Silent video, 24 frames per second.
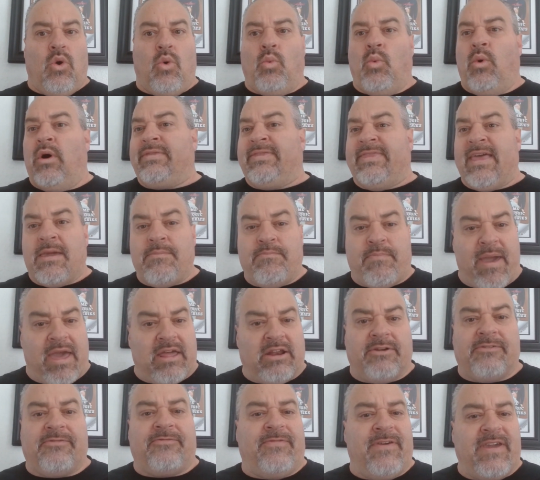what they
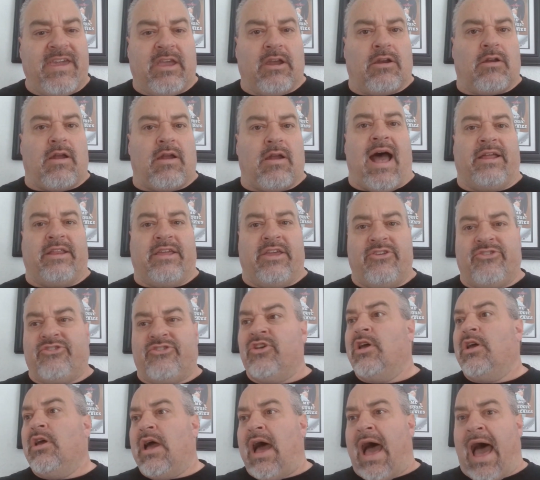better figure out is
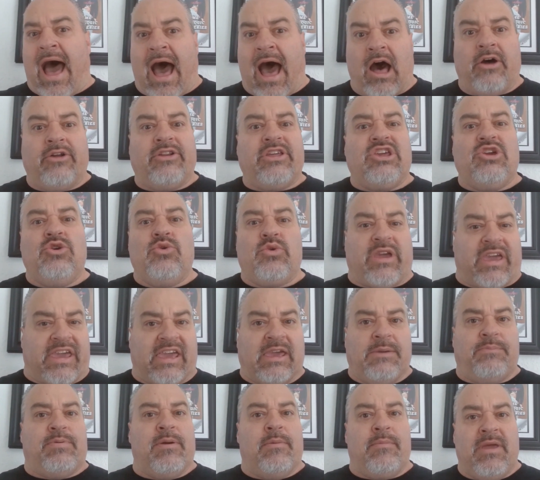how do you
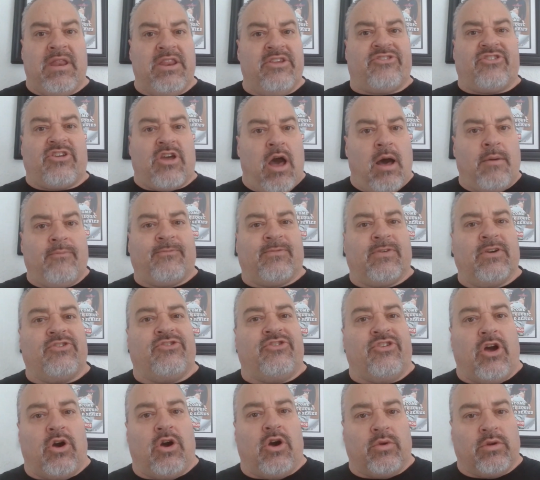keep him in his comfort
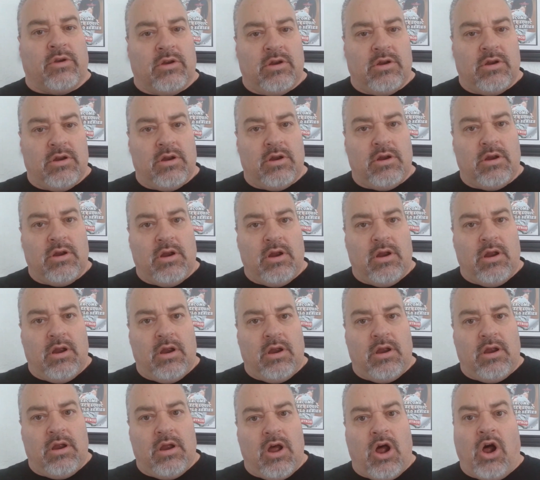zone?
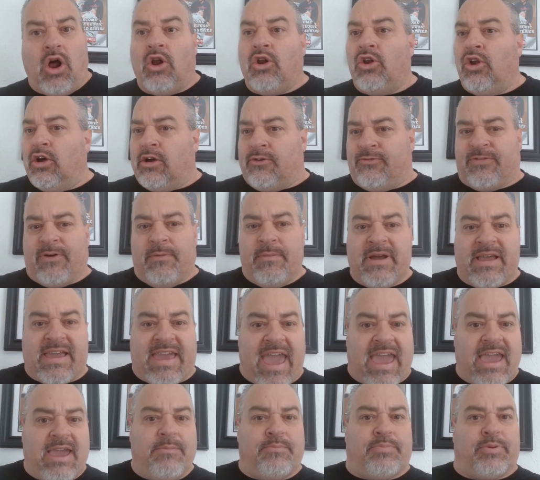Look from a
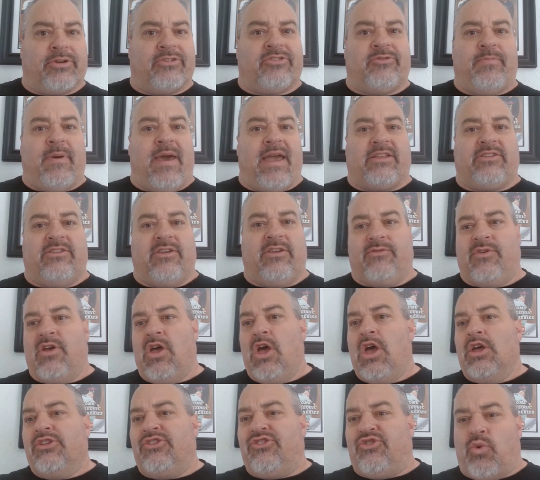game perspective,
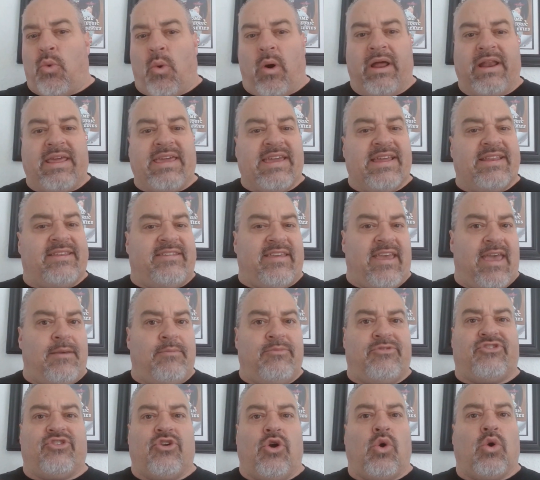20
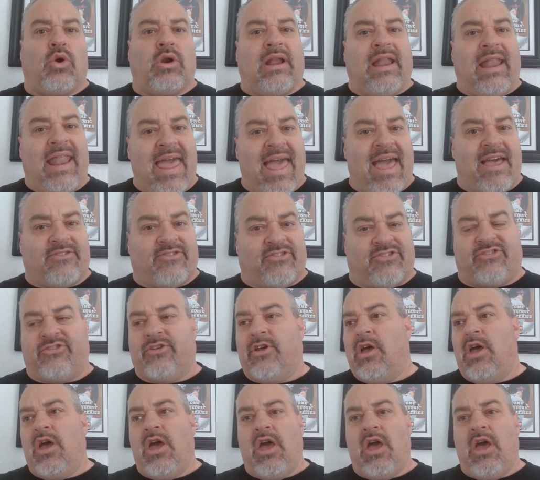attempts or less,